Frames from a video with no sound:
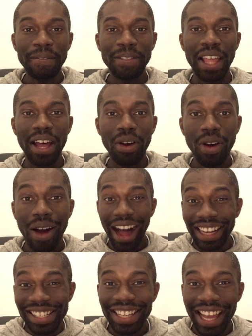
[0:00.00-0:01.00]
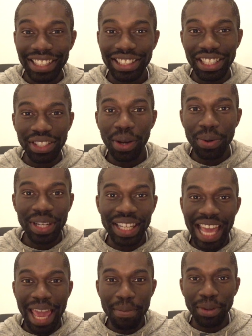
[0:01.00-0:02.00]
Now, I didn't actually know the
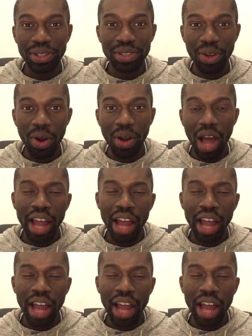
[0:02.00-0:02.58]
name of the song.